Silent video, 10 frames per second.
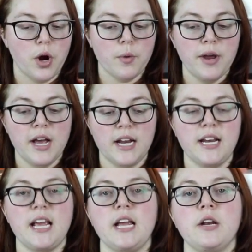what are we gonna
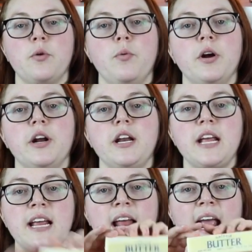need? We're gonna
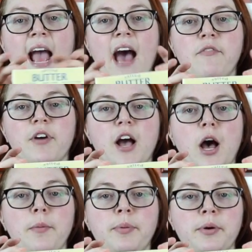need a half a
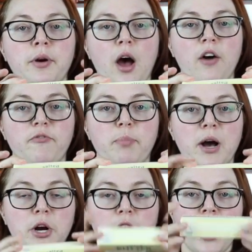cup of
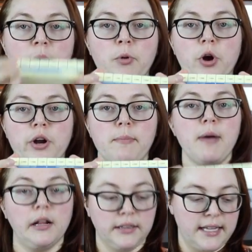butter and we're gonna
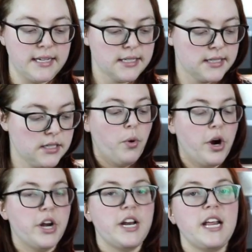melt this. We're
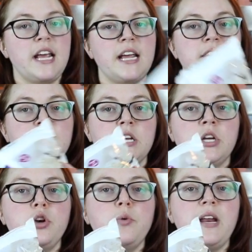gonna need
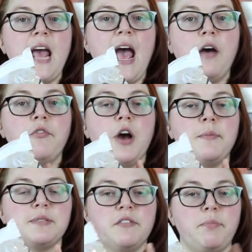2.5
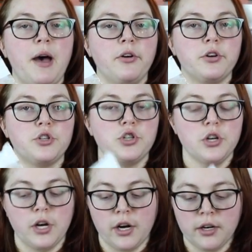cups of powdered
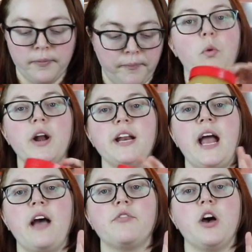sugar,
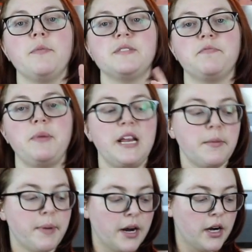1.5 cups of
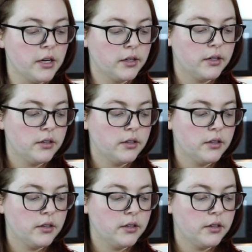peanut butter,